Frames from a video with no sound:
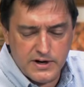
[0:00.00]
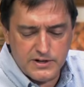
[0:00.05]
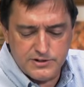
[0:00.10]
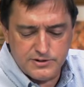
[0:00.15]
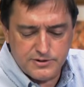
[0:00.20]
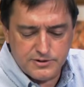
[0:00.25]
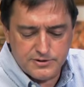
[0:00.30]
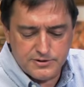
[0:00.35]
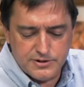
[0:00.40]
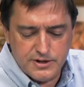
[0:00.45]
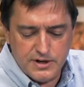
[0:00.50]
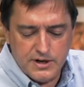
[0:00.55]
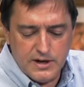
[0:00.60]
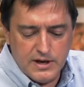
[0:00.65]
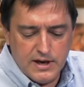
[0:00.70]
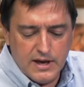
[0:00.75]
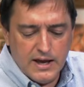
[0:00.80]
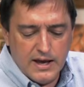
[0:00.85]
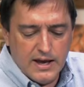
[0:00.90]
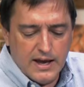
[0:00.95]
fixtures.
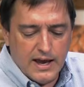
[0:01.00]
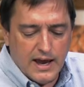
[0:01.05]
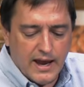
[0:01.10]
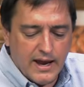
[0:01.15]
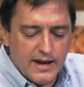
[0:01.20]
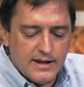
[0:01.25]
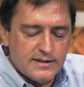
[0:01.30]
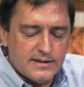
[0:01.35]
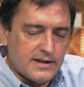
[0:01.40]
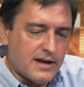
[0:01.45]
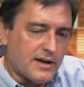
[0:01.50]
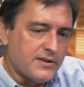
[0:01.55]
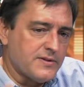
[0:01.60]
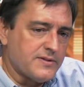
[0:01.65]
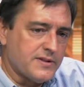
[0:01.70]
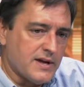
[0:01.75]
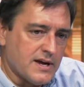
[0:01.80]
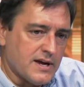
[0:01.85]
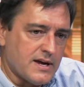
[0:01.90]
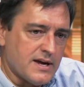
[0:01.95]
And the
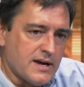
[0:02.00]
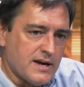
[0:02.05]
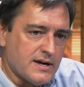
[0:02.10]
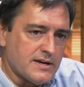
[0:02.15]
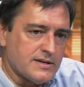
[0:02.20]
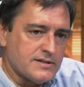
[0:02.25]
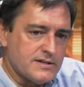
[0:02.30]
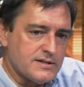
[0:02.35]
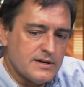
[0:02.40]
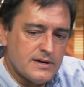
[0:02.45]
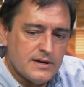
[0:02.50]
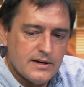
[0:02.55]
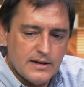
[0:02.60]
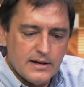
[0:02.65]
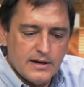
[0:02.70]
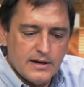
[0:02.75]
other thing is,